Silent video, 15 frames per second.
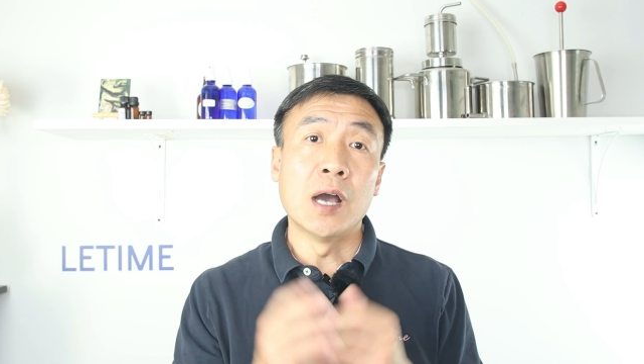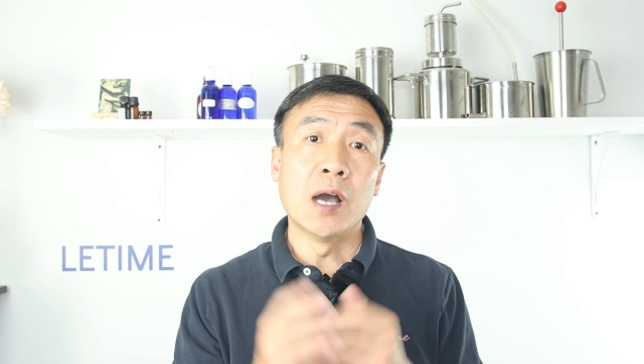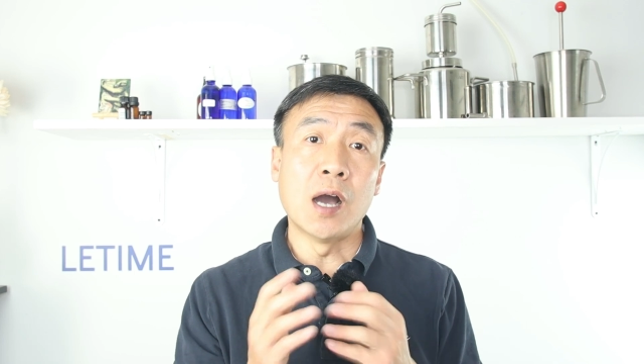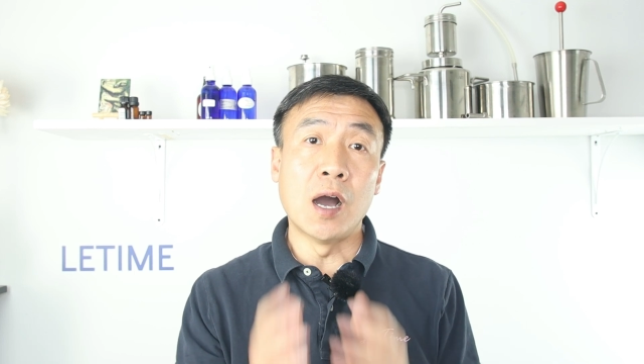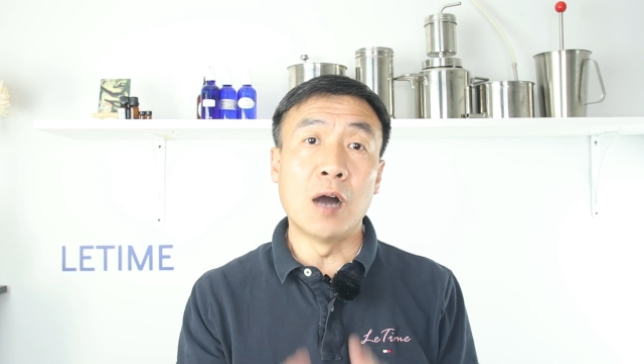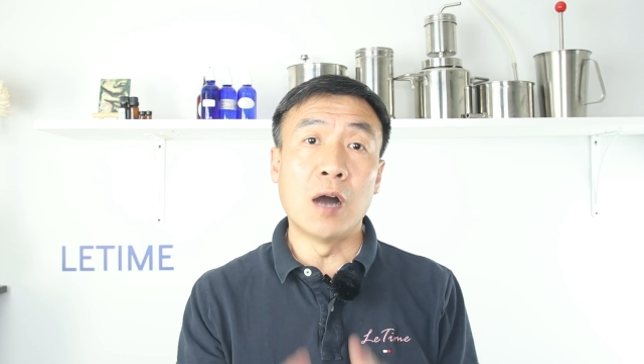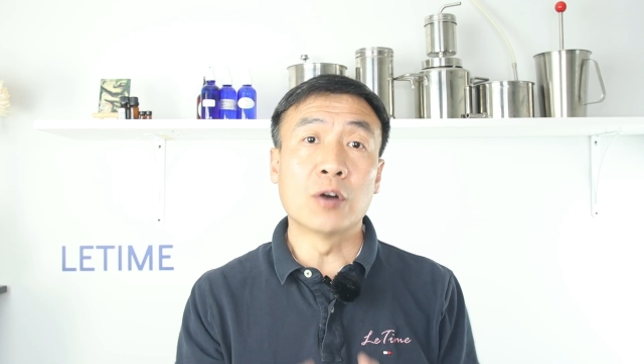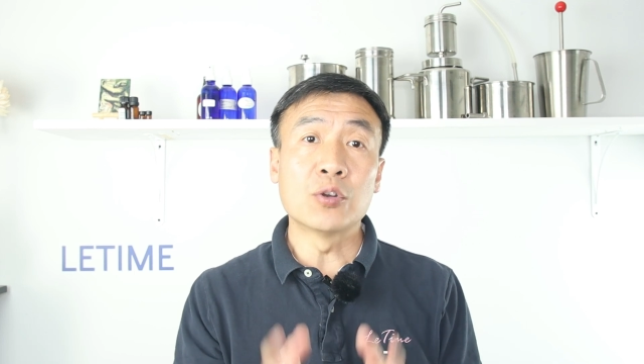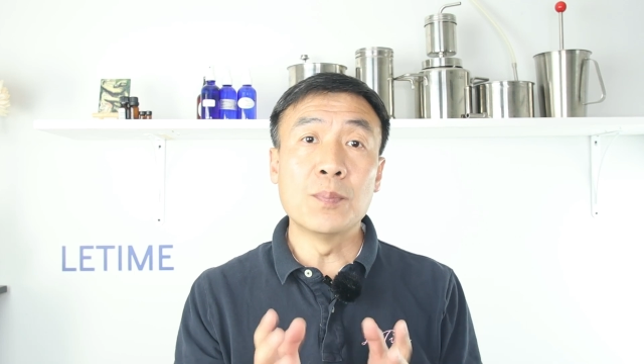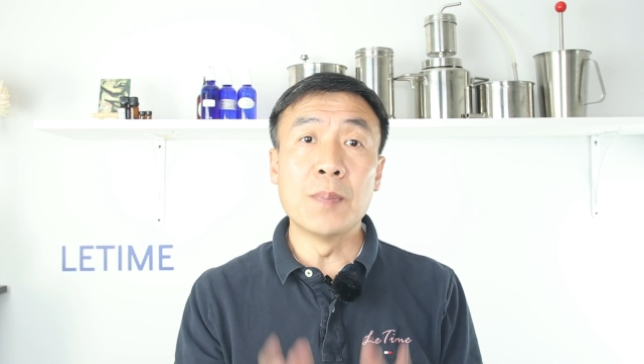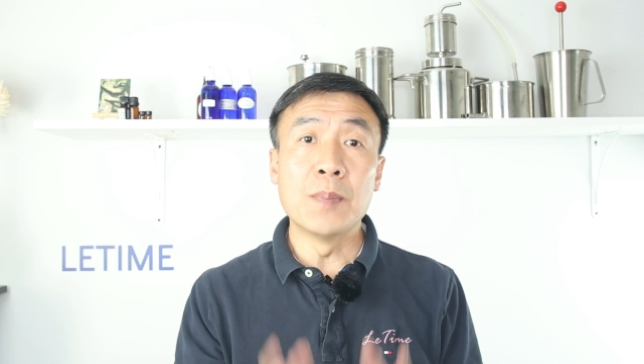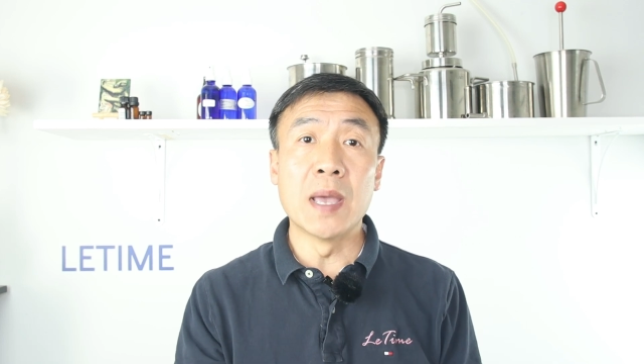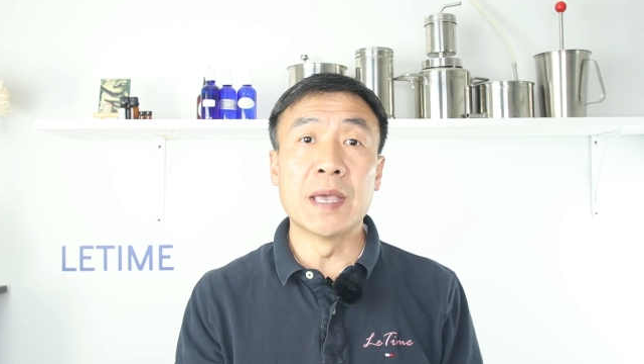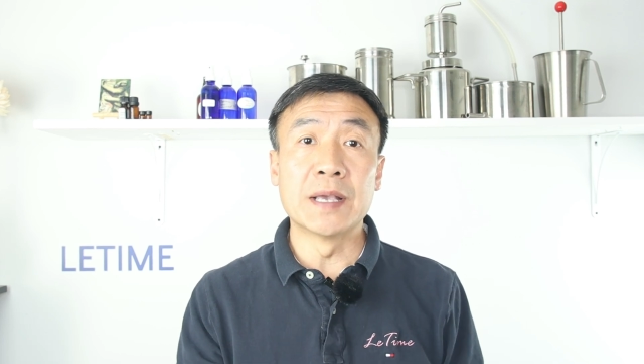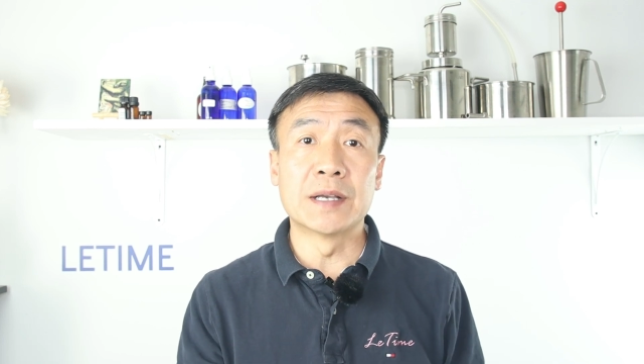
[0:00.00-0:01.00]
how to
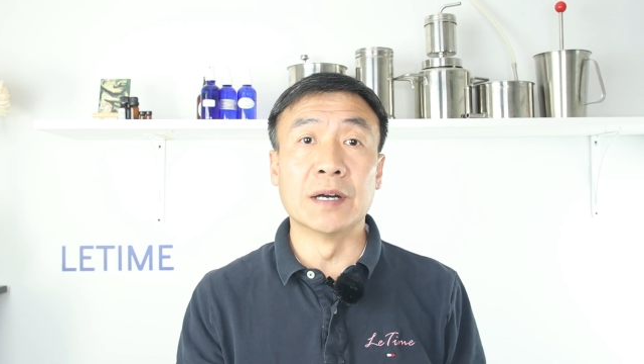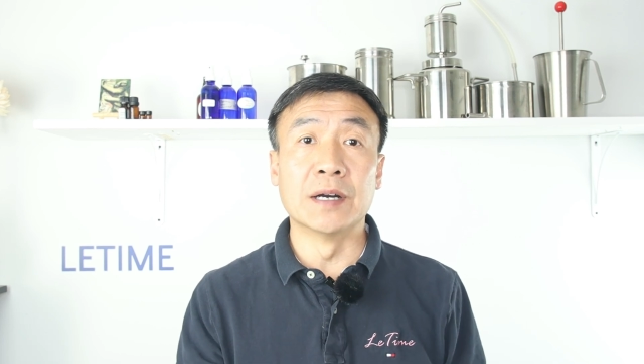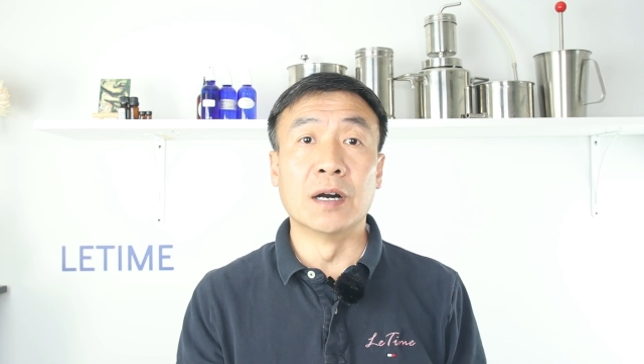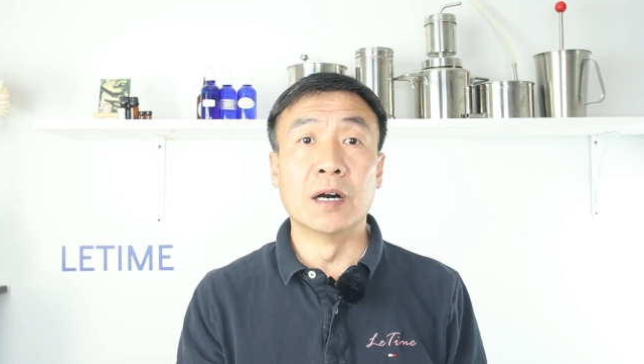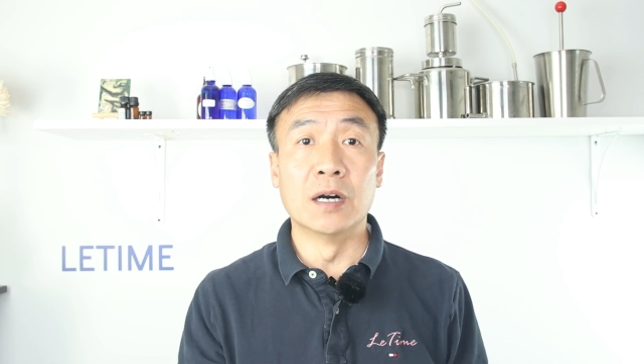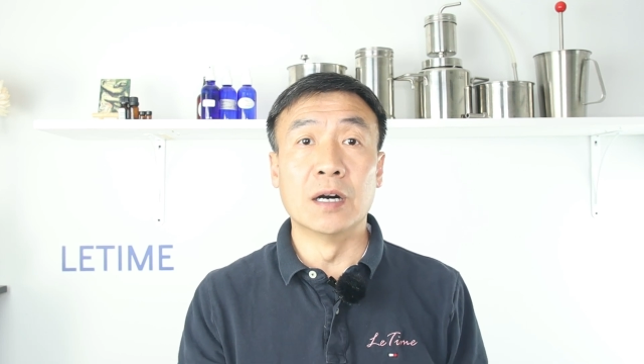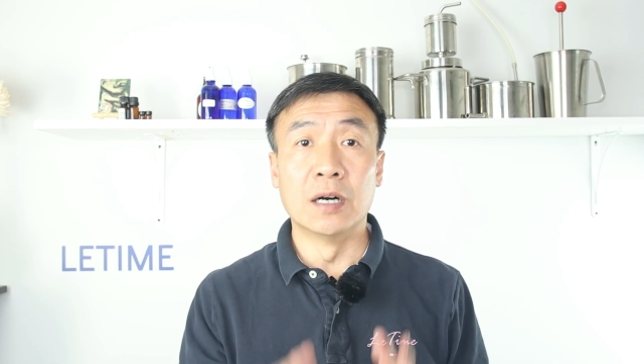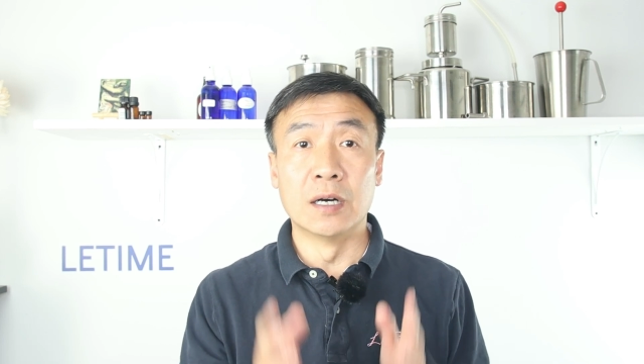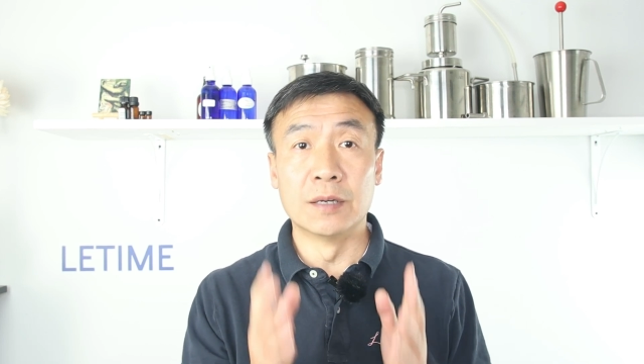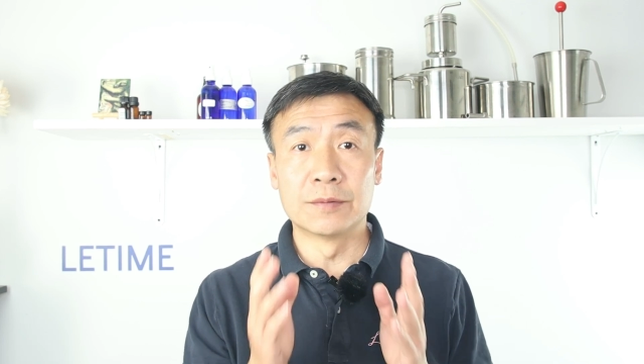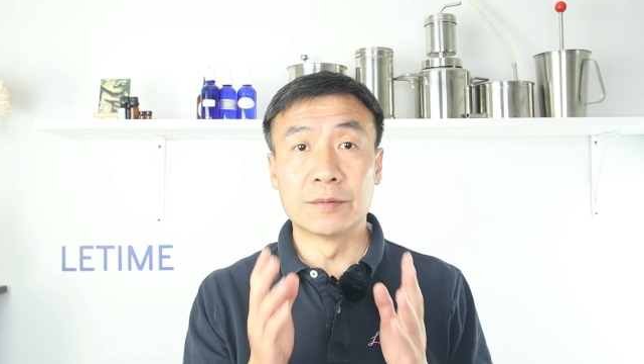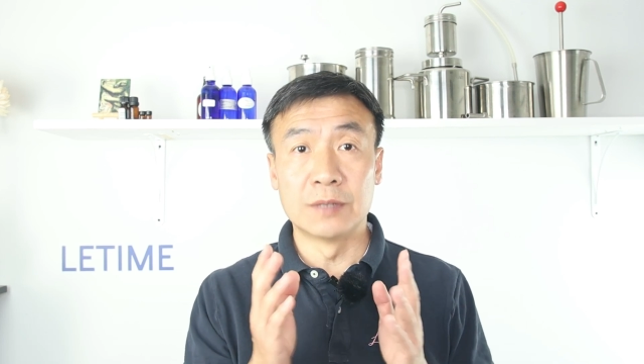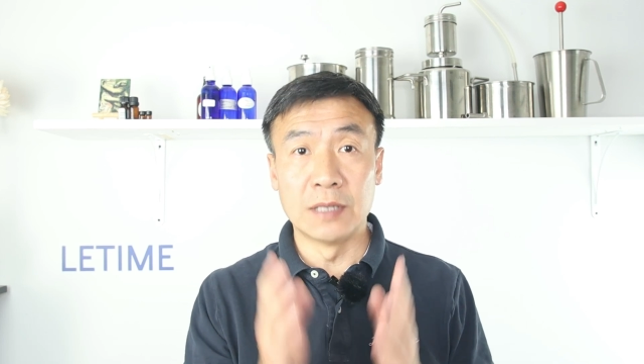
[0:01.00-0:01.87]
make a